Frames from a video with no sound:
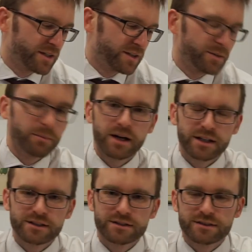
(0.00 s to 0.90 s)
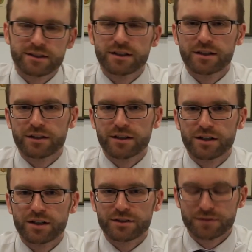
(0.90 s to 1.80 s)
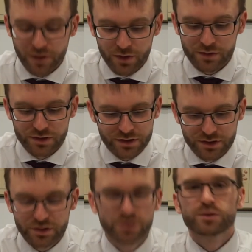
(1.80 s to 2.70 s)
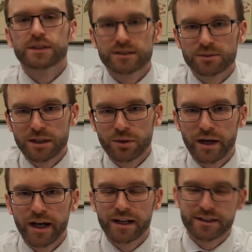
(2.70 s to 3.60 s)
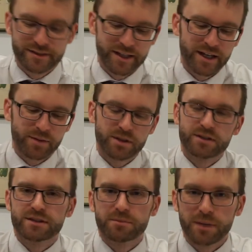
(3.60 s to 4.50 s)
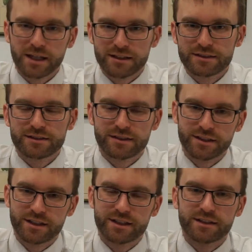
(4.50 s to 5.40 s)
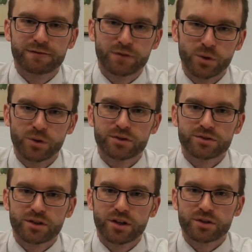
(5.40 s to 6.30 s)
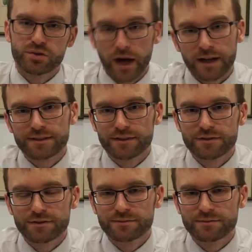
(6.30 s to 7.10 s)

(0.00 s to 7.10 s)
The minus, as far as you need to be aware, is there because it makes the force attractive.